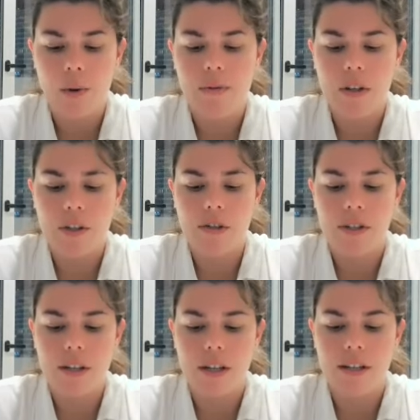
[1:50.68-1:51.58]
We've also
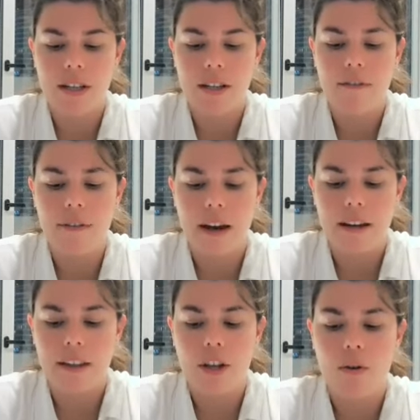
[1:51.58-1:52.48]
discussed that the
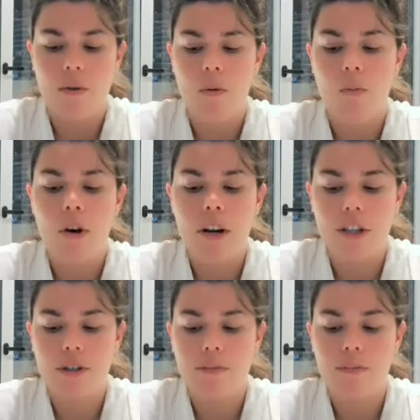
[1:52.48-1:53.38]
fact that you are one
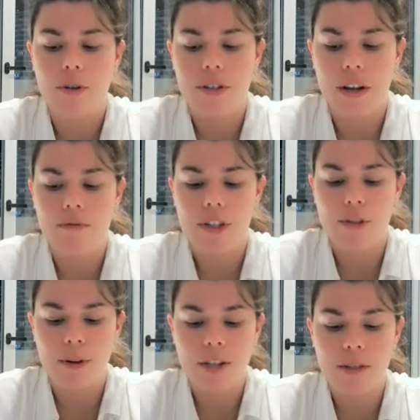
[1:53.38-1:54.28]
hundred percent
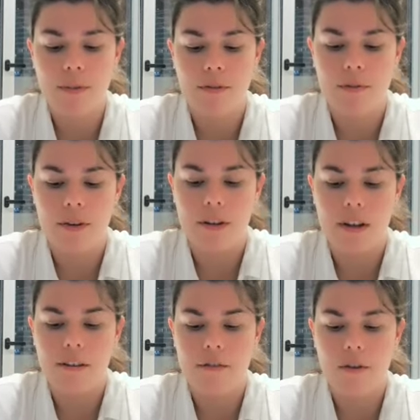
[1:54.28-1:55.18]
responsible for your
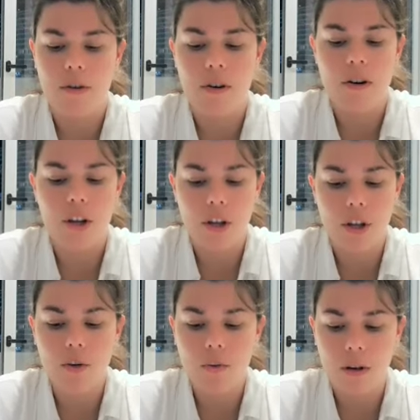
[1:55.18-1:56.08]
life. You are,
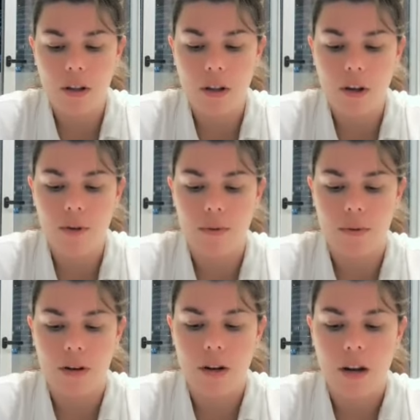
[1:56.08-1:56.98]
you alone
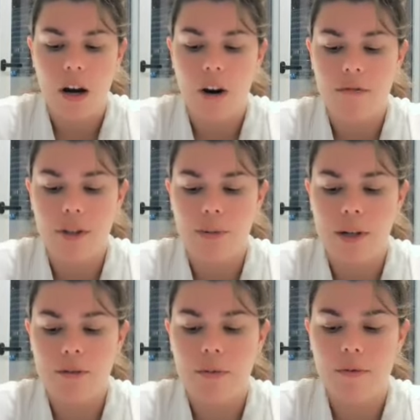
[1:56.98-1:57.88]
are
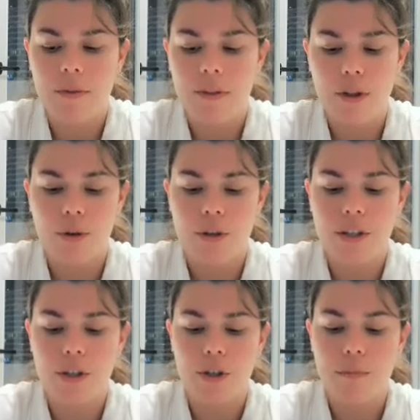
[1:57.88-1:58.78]
responsible for the
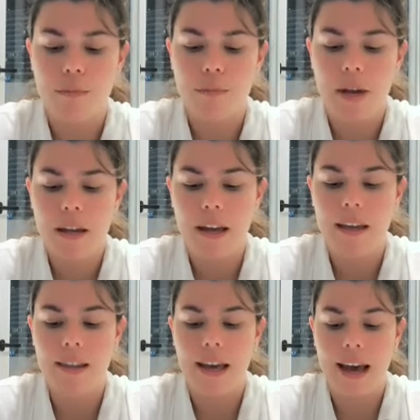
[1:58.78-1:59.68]
choices you make
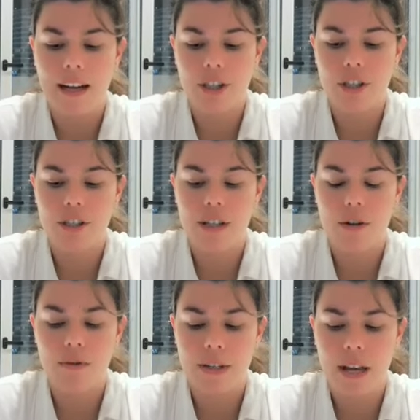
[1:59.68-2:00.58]
and the actions
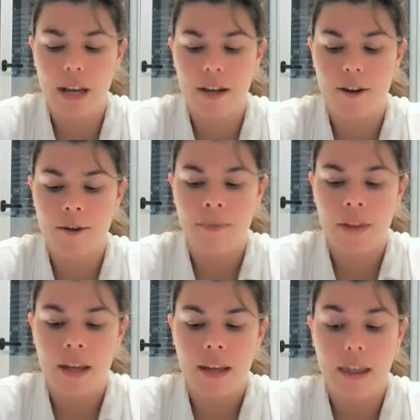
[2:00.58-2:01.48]
that you take.
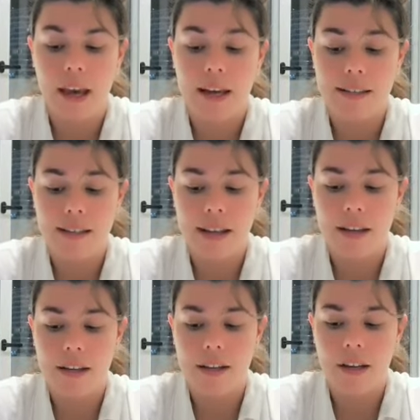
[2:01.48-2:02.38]
That
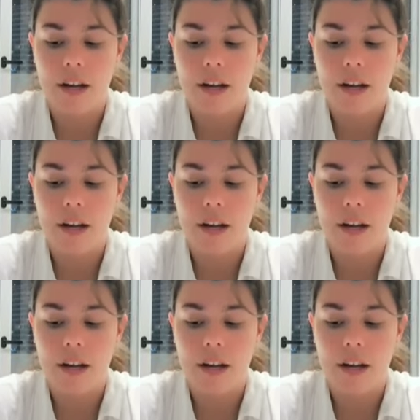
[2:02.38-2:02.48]
said,